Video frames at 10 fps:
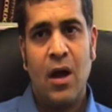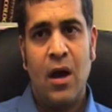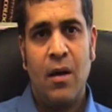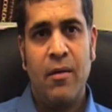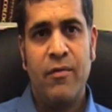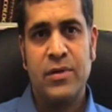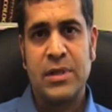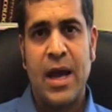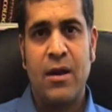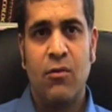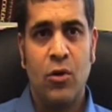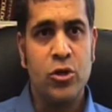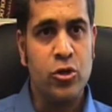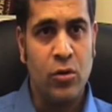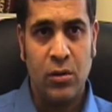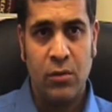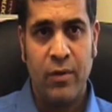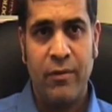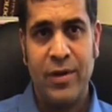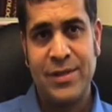It was kind of virtual,
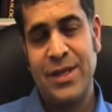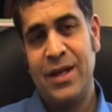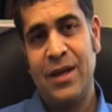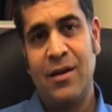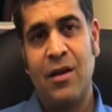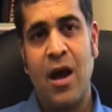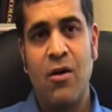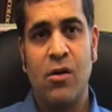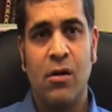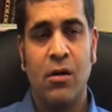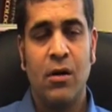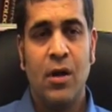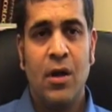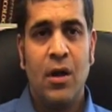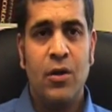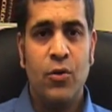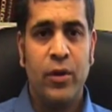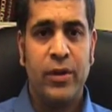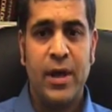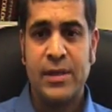where we're sitting at a counter
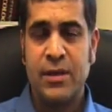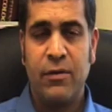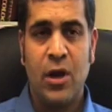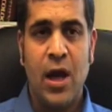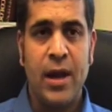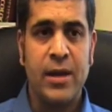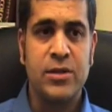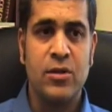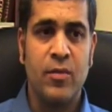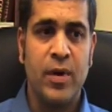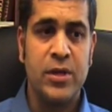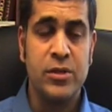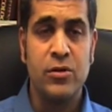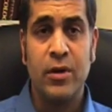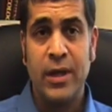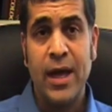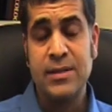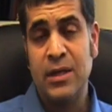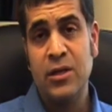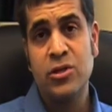doing things and we're not next to the patient. So
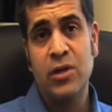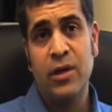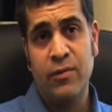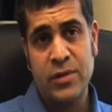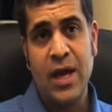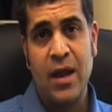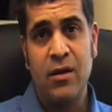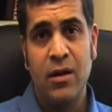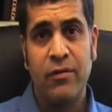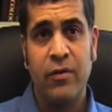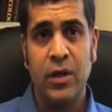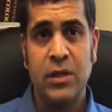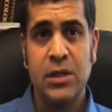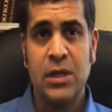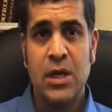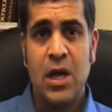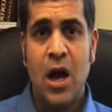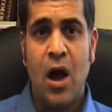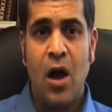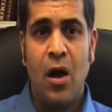yes, initially it was kind of different,
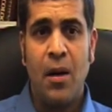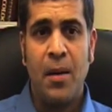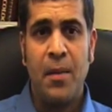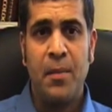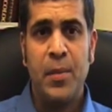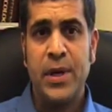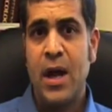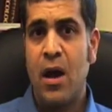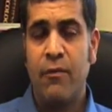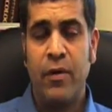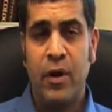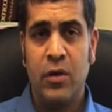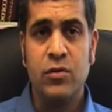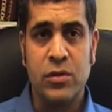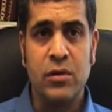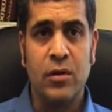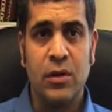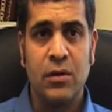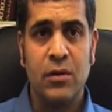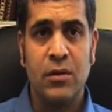but now I'm very used to it.